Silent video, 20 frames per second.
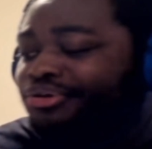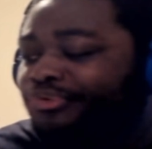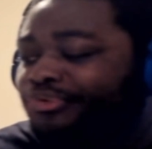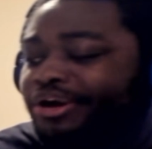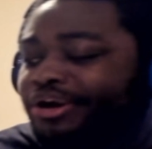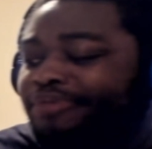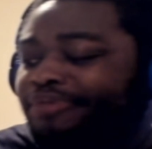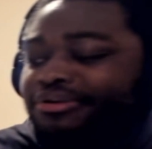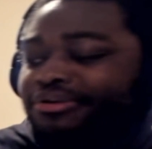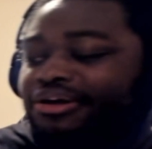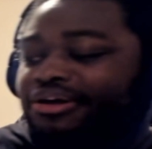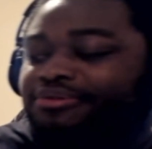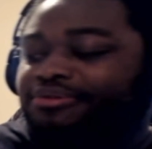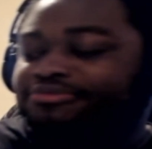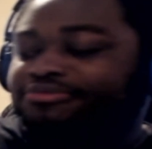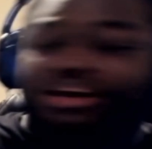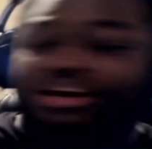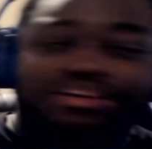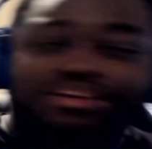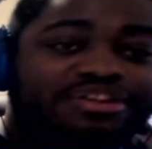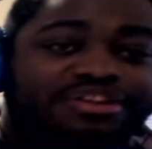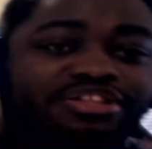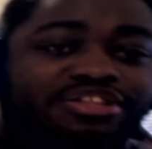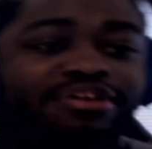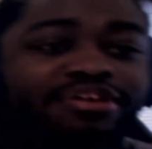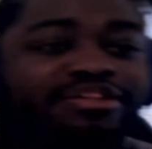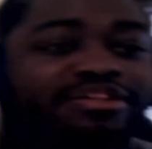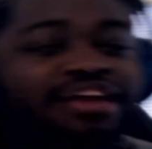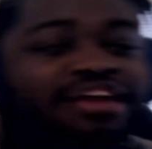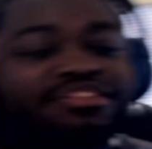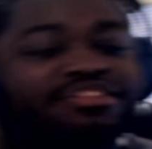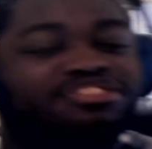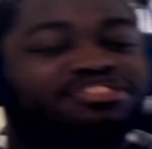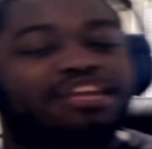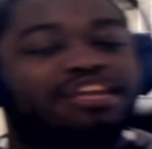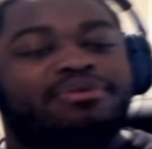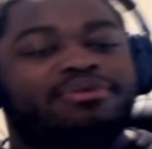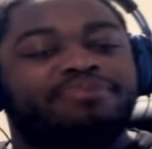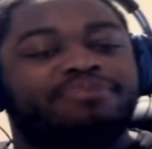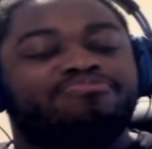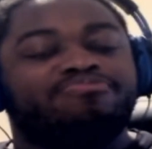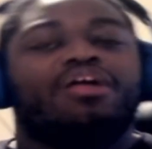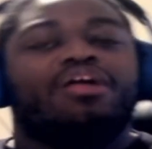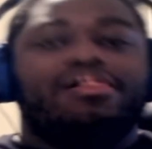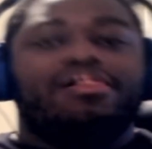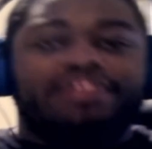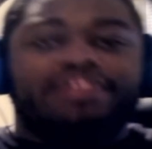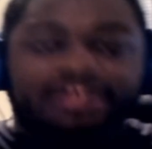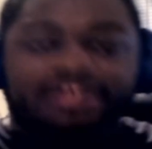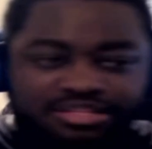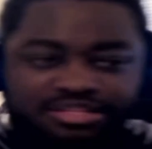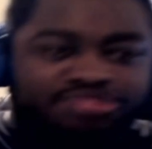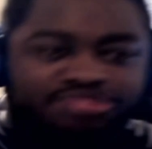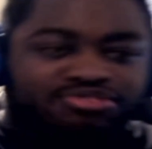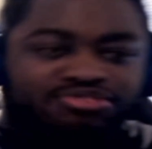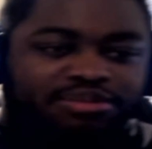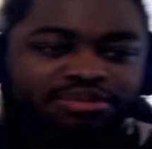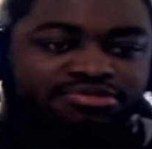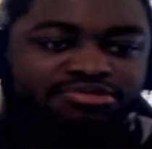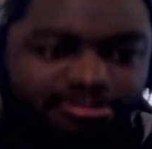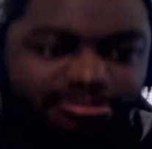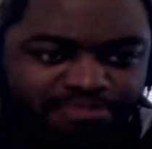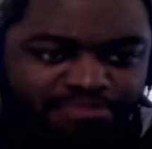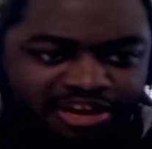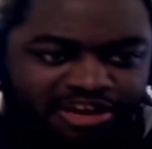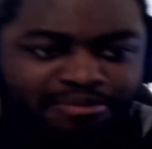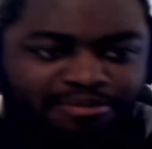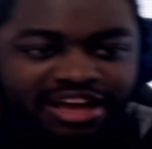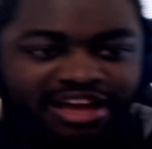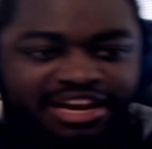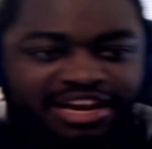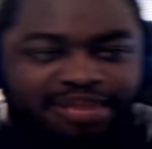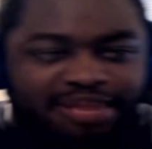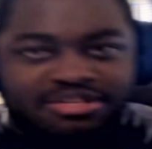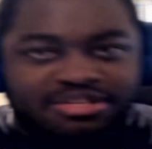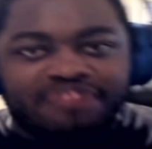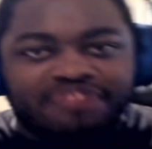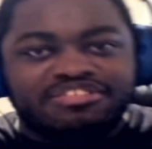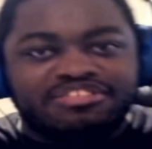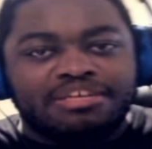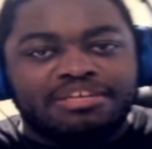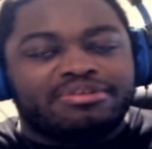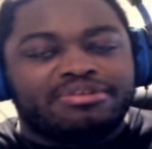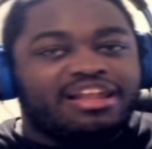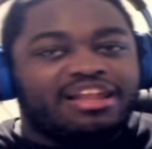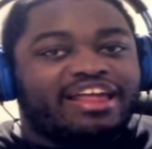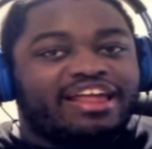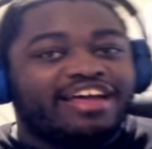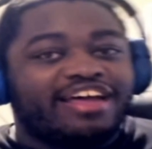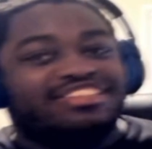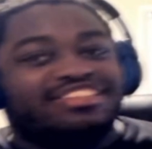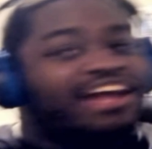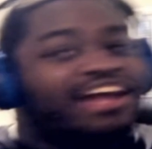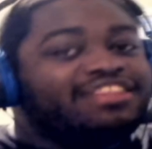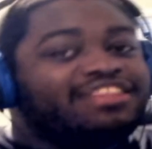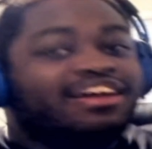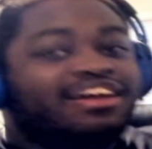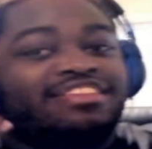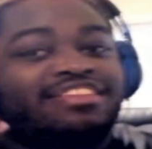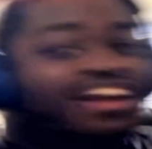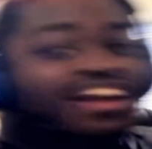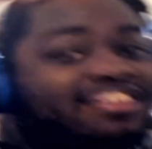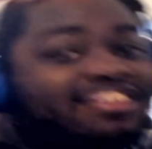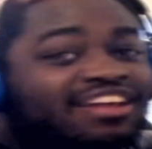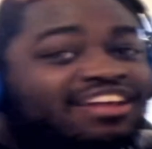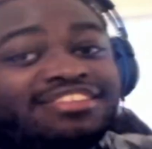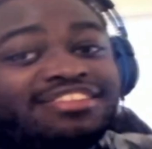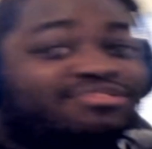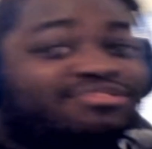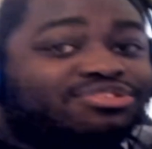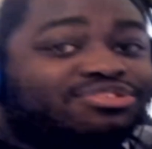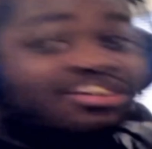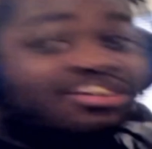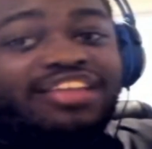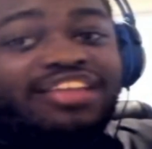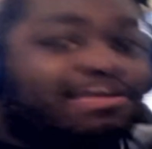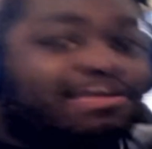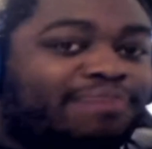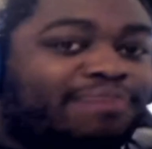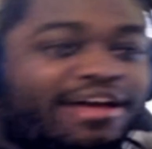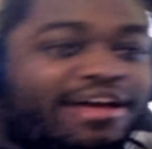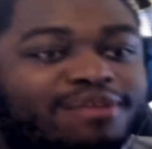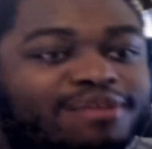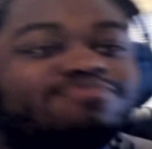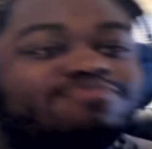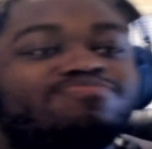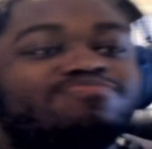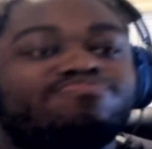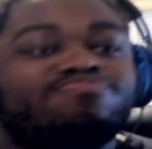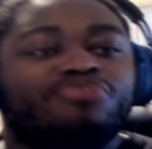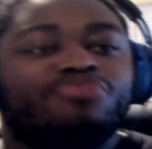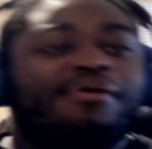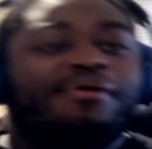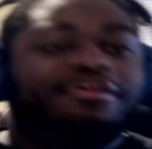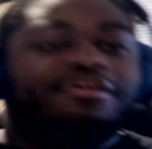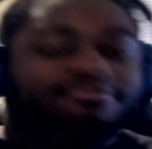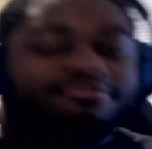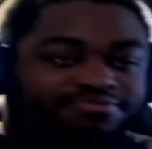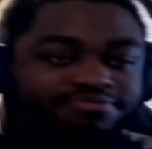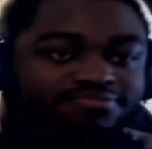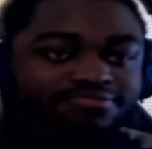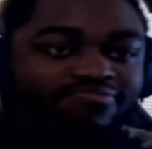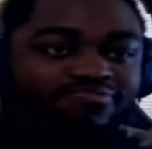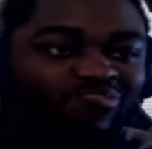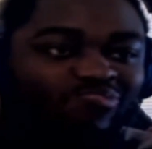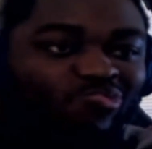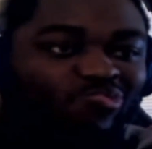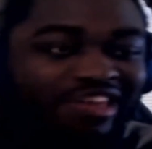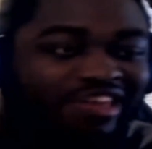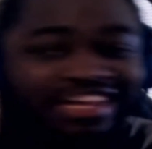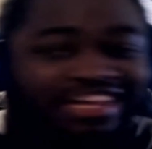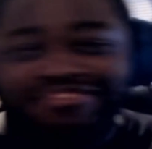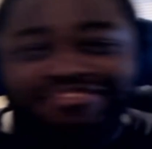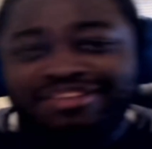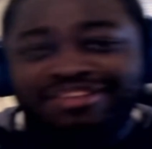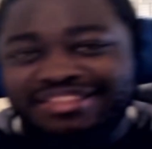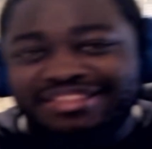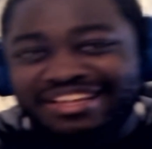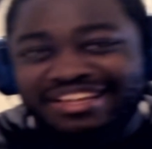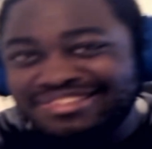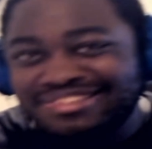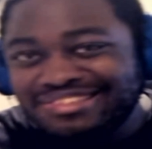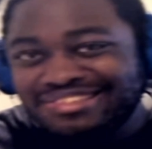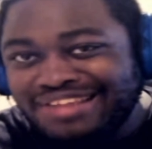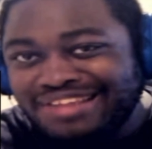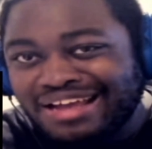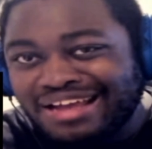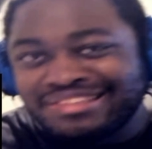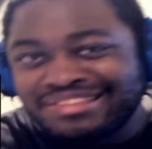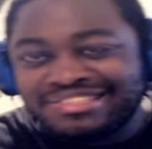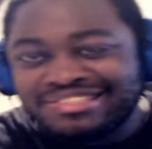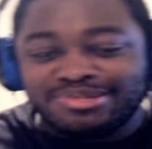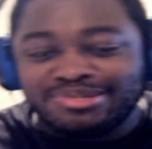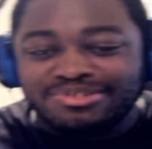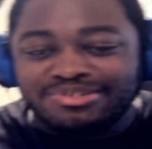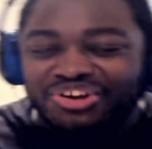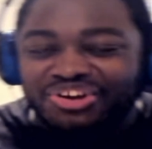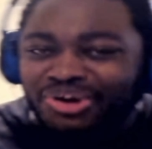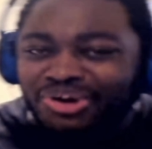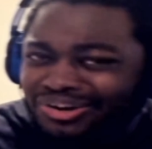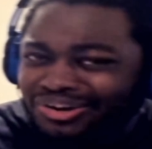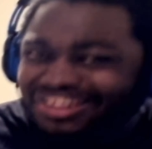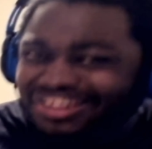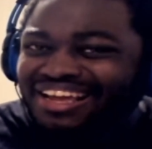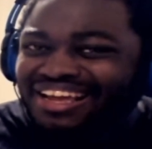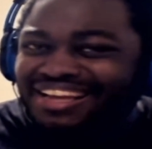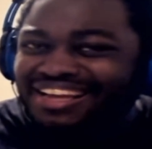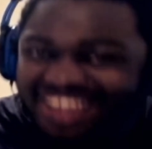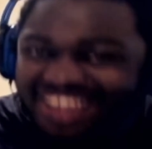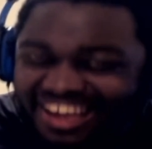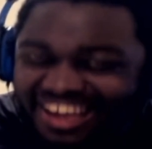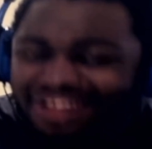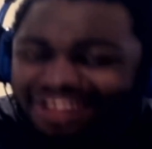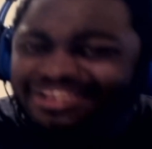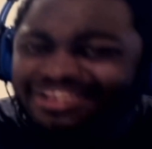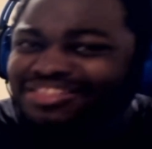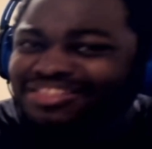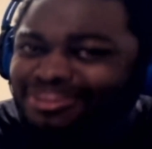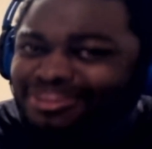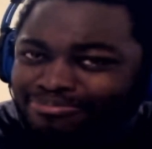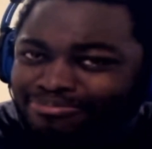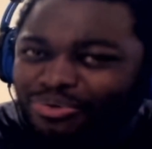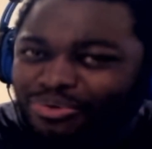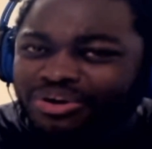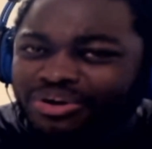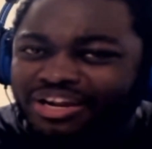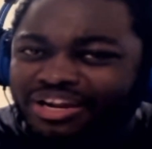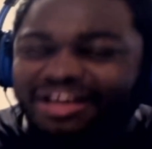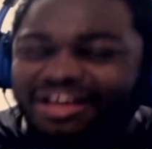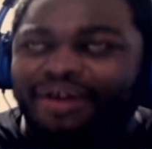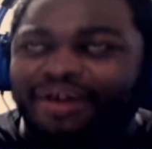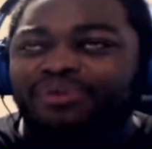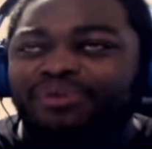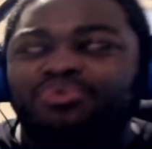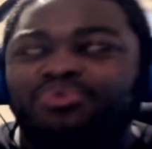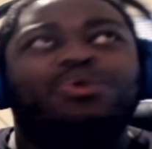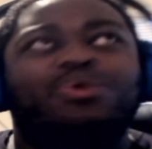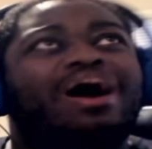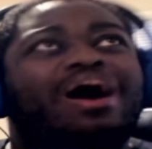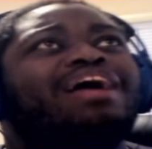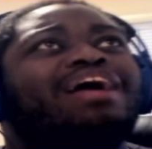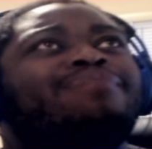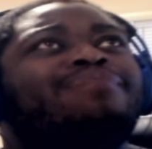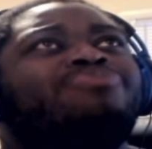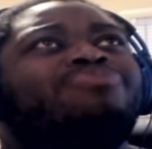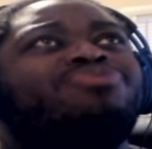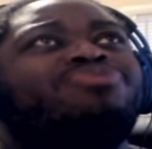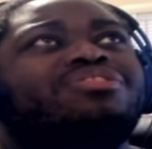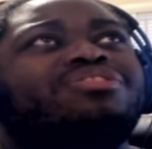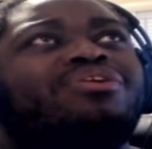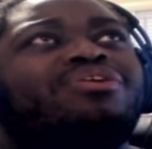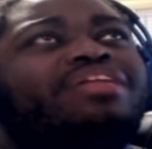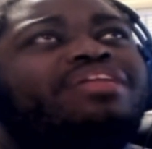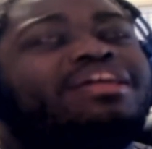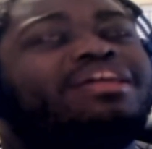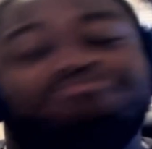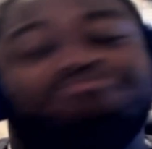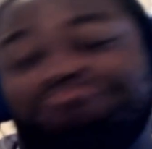watermelon. Y'all know the deal, ladies and gentlemen. Link in the description to the main man himself, someone else. Man. Giving out that good knowledge juice early as hell in the morning. Why I'm up this early?